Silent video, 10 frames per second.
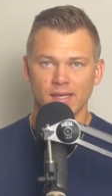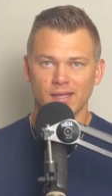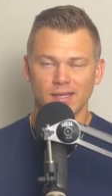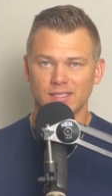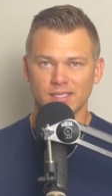
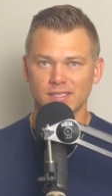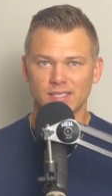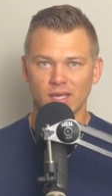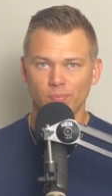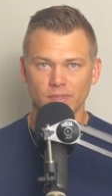is just as
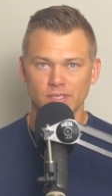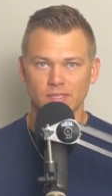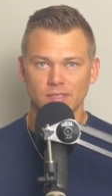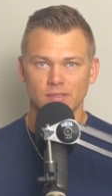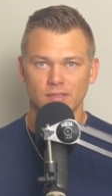
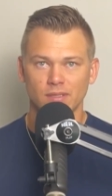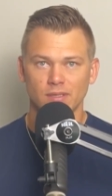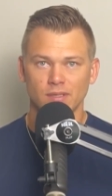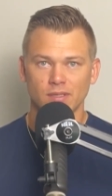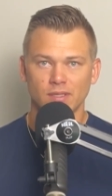helpless
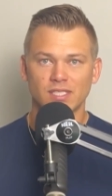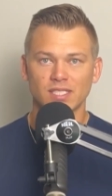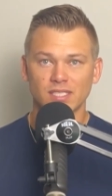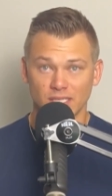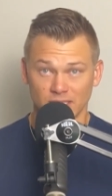
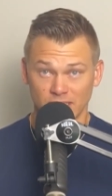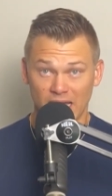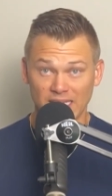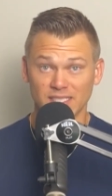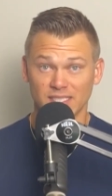
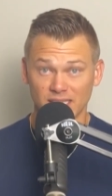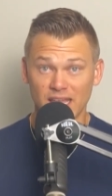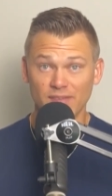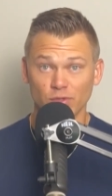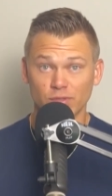as the
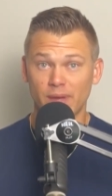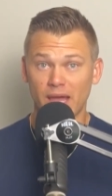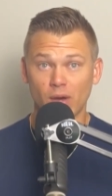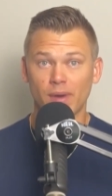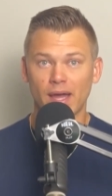slave who's
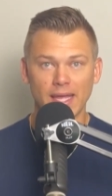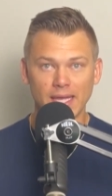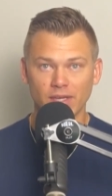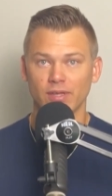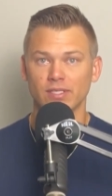bound by
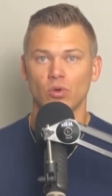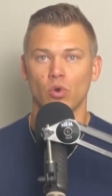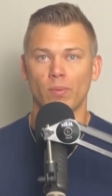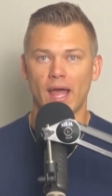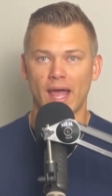ignorance
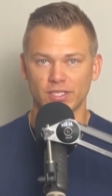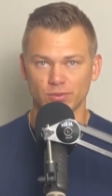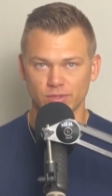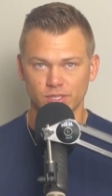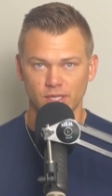or by
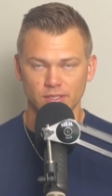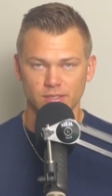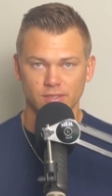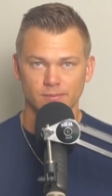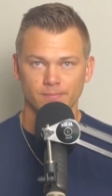actual
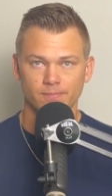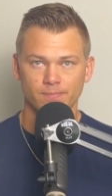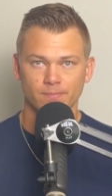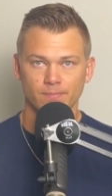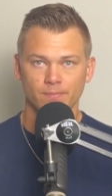chains.
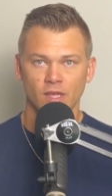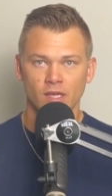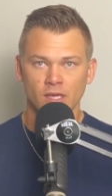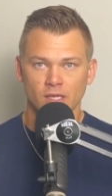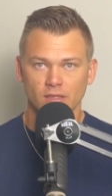
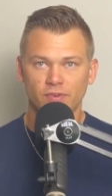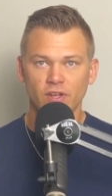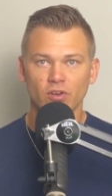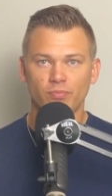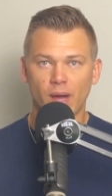The
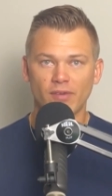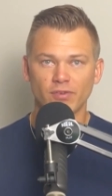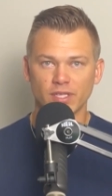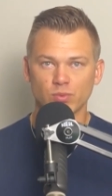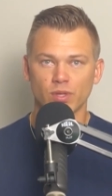fear of
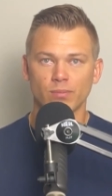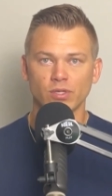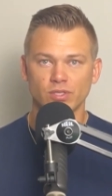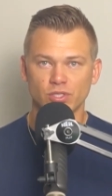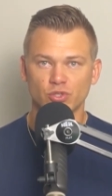poverty is one of the
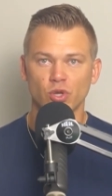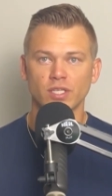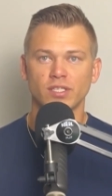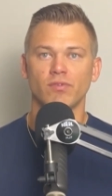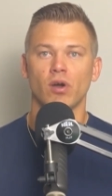most
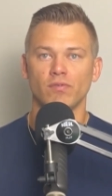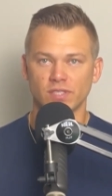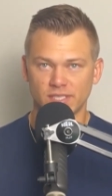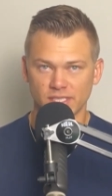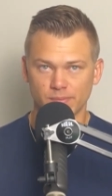destructive of the
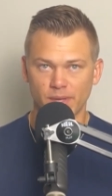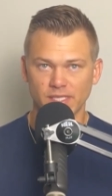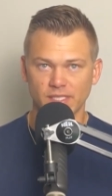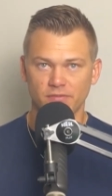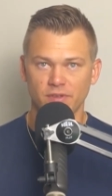six
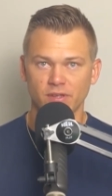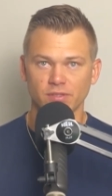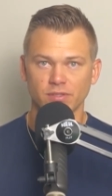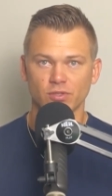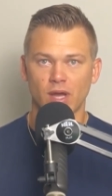basic fears
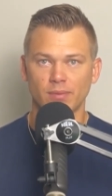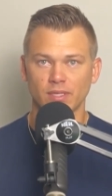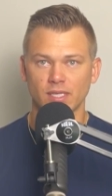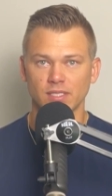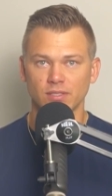described in
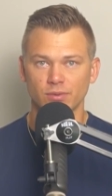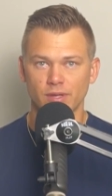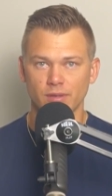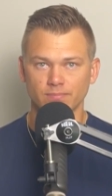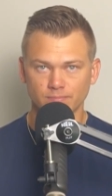lesson three.